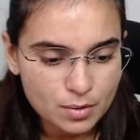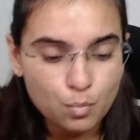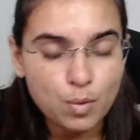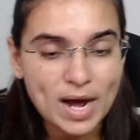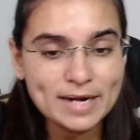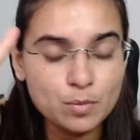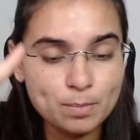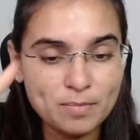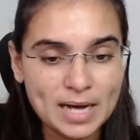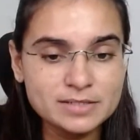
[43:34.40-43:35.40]

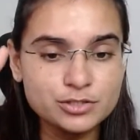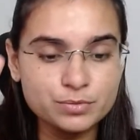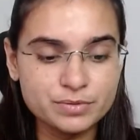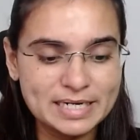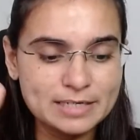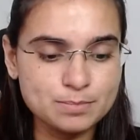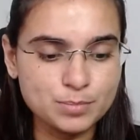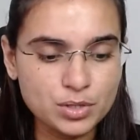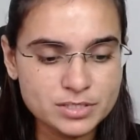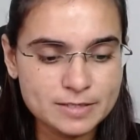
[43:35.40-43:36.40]
1 month you read
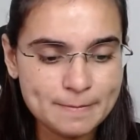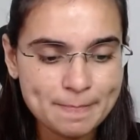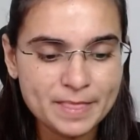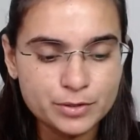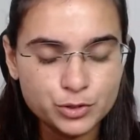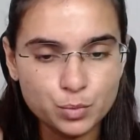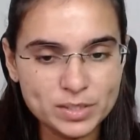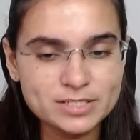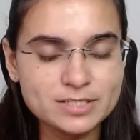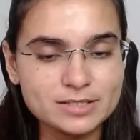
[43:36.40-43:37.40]
books, you
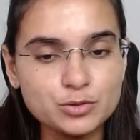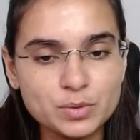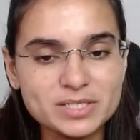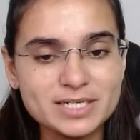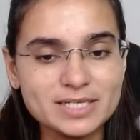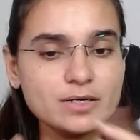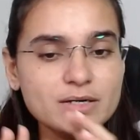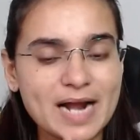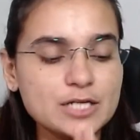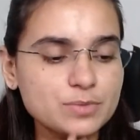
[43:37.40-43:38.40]
will see the
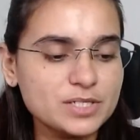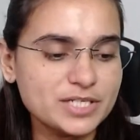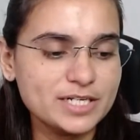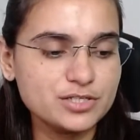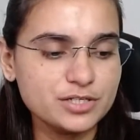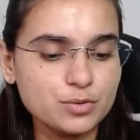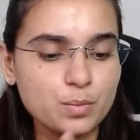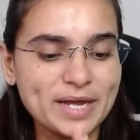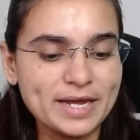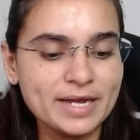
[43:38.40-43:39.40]
gradual change in the
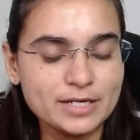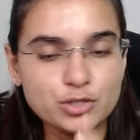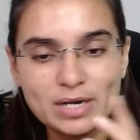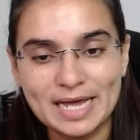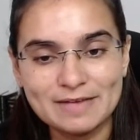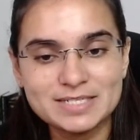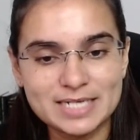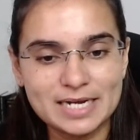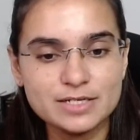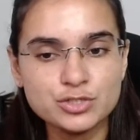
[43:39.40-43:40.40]
way your
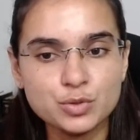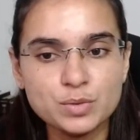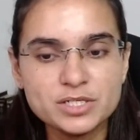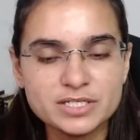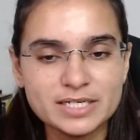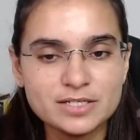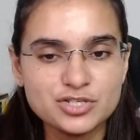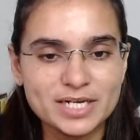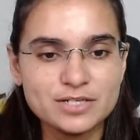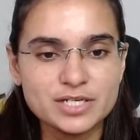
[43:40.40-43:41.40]
lifestyle is. You will see the
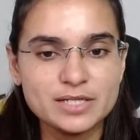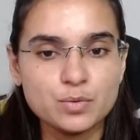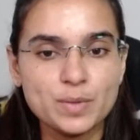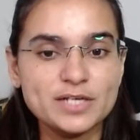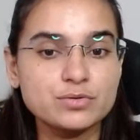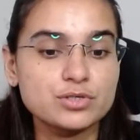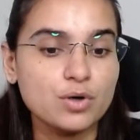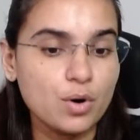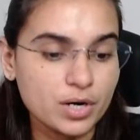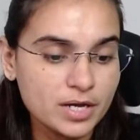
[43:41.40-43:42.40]
change in the way you
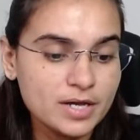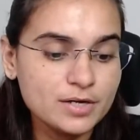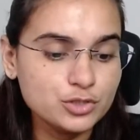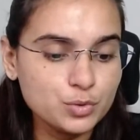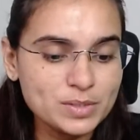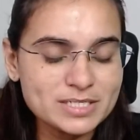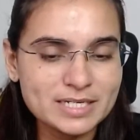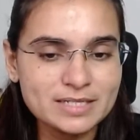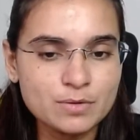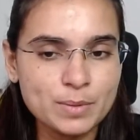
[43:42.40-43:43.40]
talk. You will
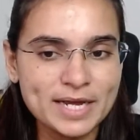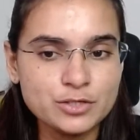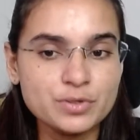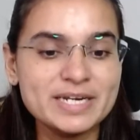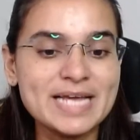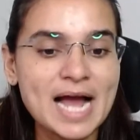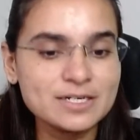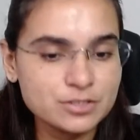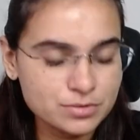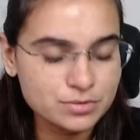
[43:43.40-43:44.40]
see the way you
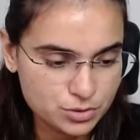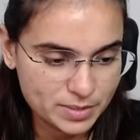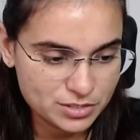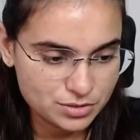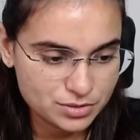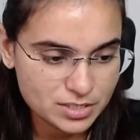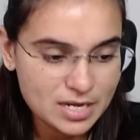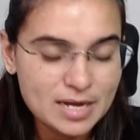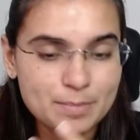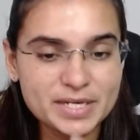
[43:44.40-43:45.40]
react to situations.
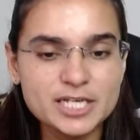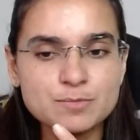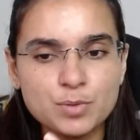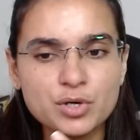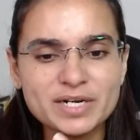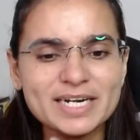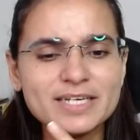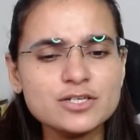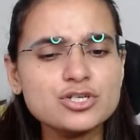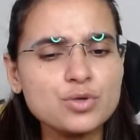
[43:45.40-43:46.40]
Because book
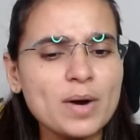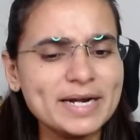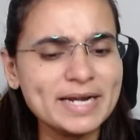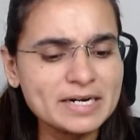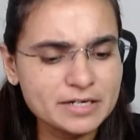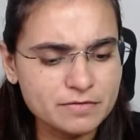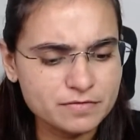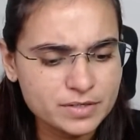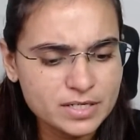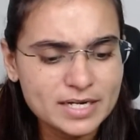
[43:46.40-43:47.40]
reading is so
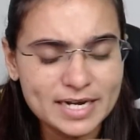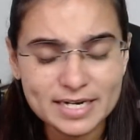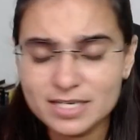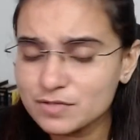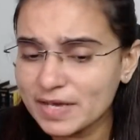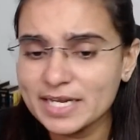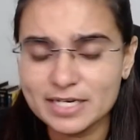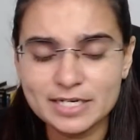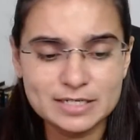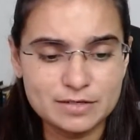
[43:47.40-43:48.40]
addictive. It is very
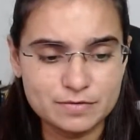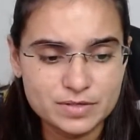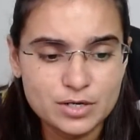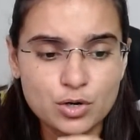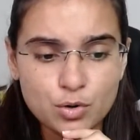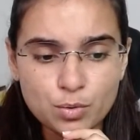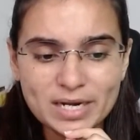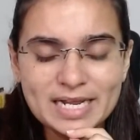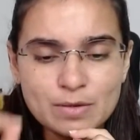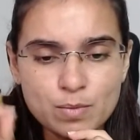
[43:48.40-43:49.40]
addictive.
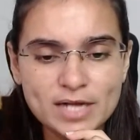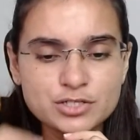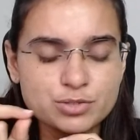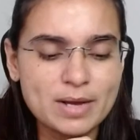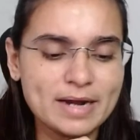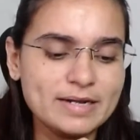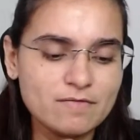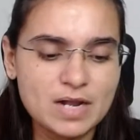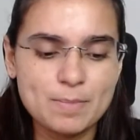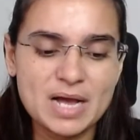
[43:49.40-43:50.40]
Only once you
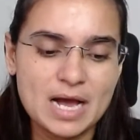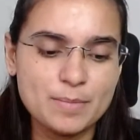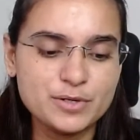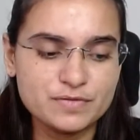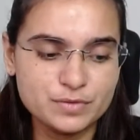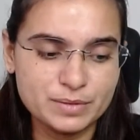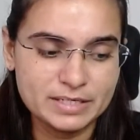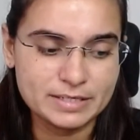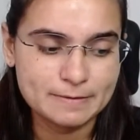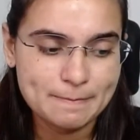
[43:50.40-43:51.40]
develop a habit of
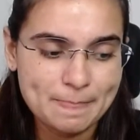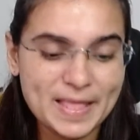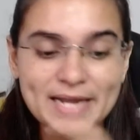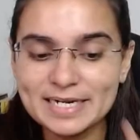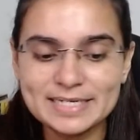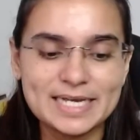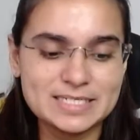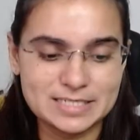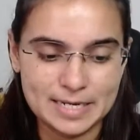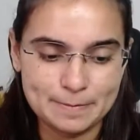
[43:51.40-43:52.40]
doing it. And it
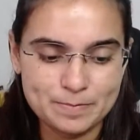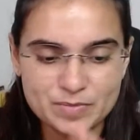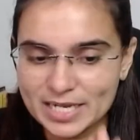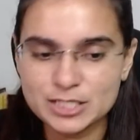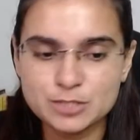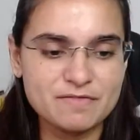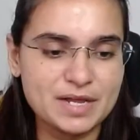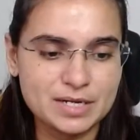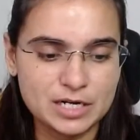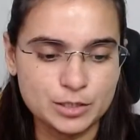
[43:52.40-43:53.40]
takes time. Let's be
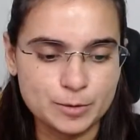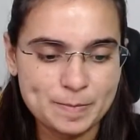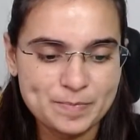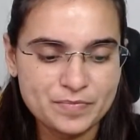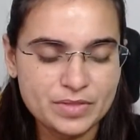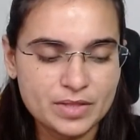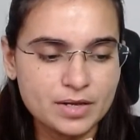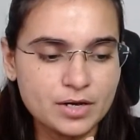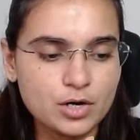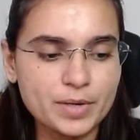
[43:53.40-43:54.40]
very clear.
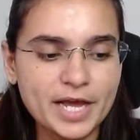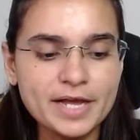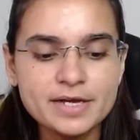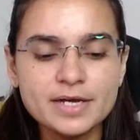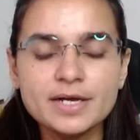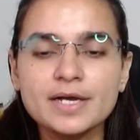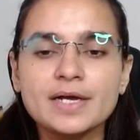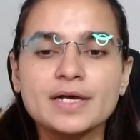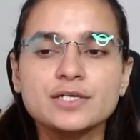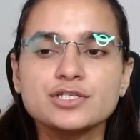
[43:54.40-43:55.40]
Okay?
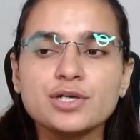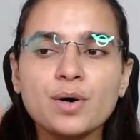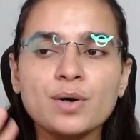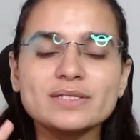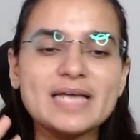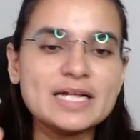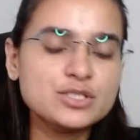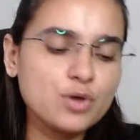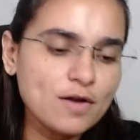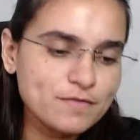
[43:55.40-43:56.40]
So
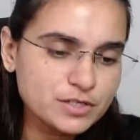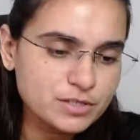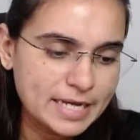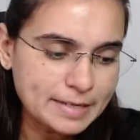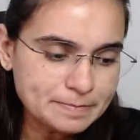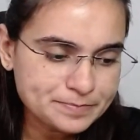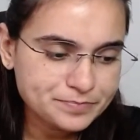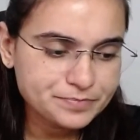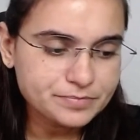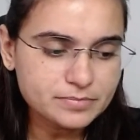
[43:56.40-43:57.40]
that's all for today.
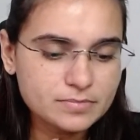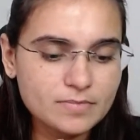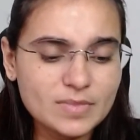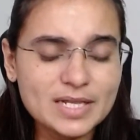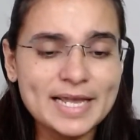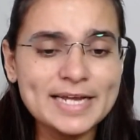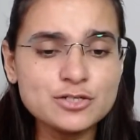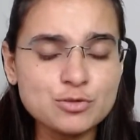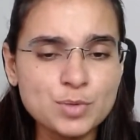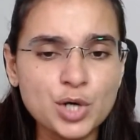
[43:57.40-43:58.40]
In
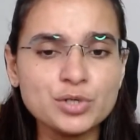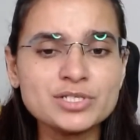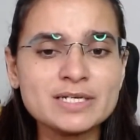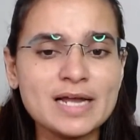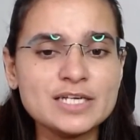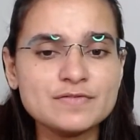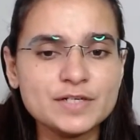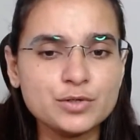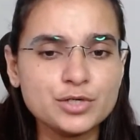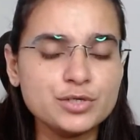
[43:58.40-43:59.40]
tomorrow's class,
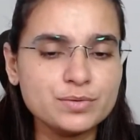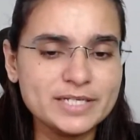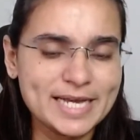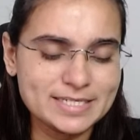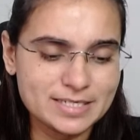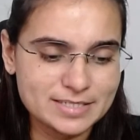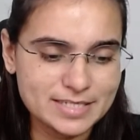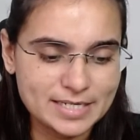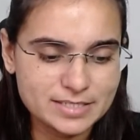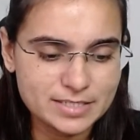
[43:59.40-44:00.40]
we're going to do the
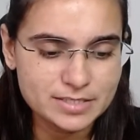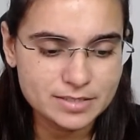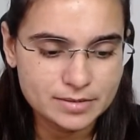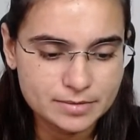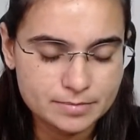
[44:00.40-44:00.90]
exercises.